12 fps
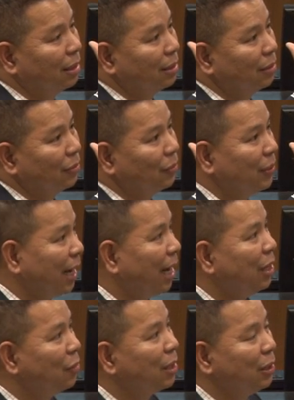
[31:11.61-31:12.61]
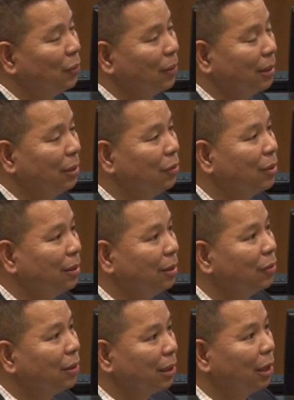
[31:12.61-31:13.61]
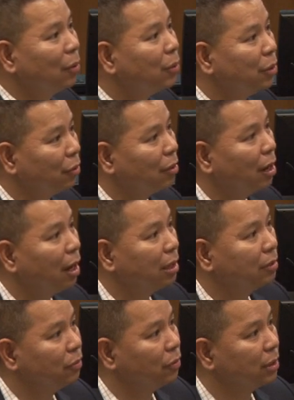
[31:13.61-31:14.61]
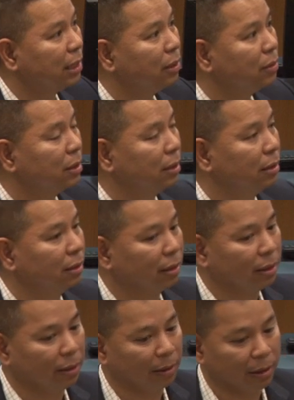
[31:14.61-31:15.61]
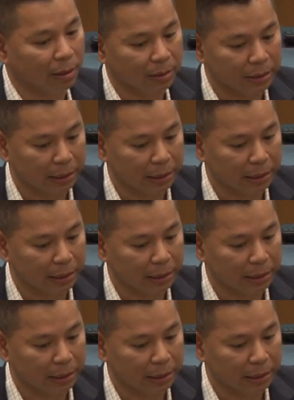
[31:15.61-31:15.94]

So, so yeah, you can do a, you can you can lower your cost of your sales uh,